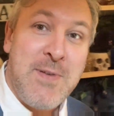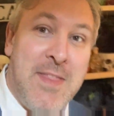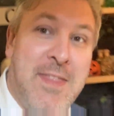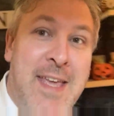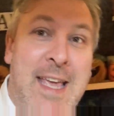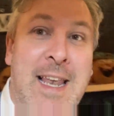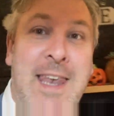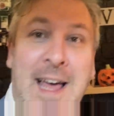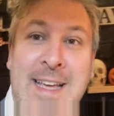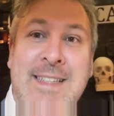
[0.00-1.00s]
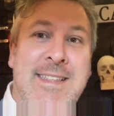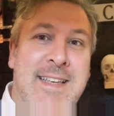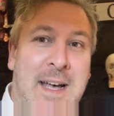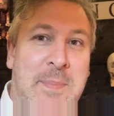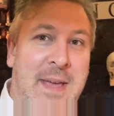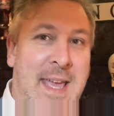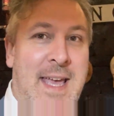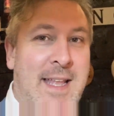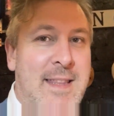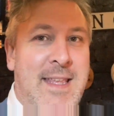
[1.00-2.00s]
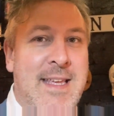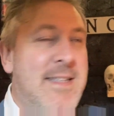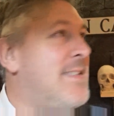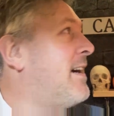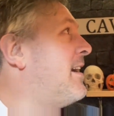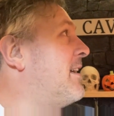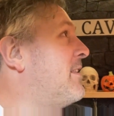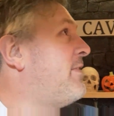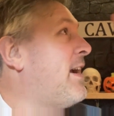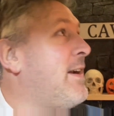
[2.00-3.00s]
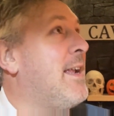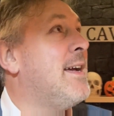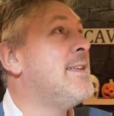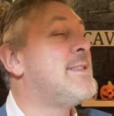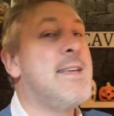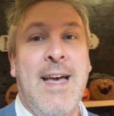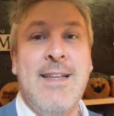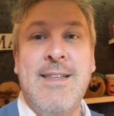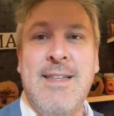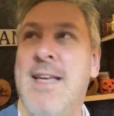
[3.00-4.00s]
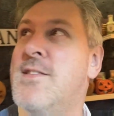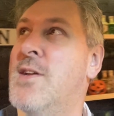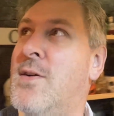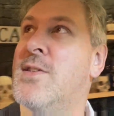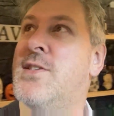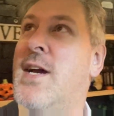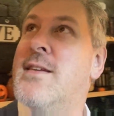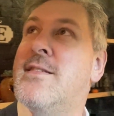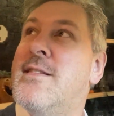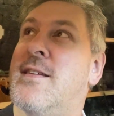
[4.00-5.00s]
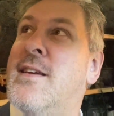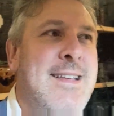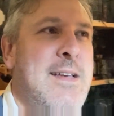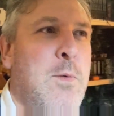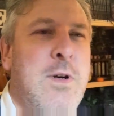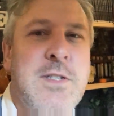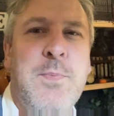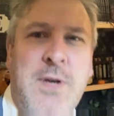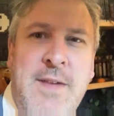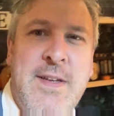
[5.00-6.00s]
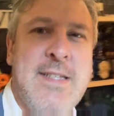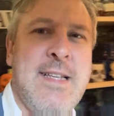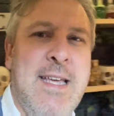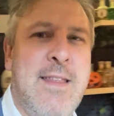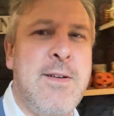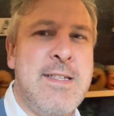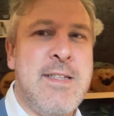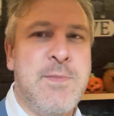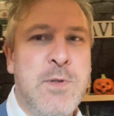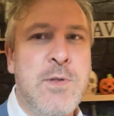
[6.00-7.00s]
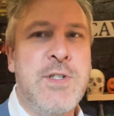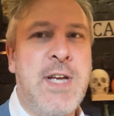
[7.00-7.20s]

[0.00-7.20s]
with the lights up here. These are the fairy lights, and it's not just as it was previously. There is a small